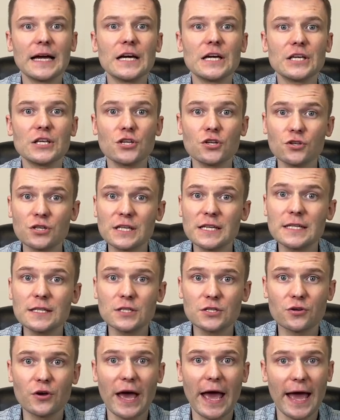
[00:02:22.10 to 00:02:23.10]
You need
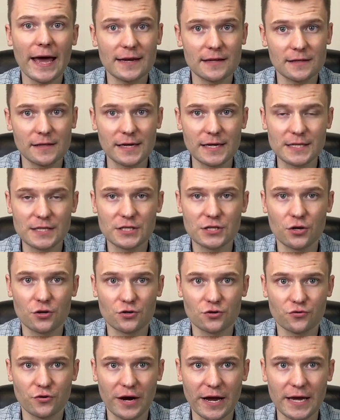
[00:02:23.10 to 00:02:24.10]
to analyze your
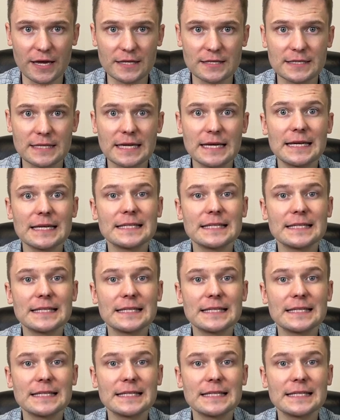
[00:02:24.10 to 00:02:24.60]
trades,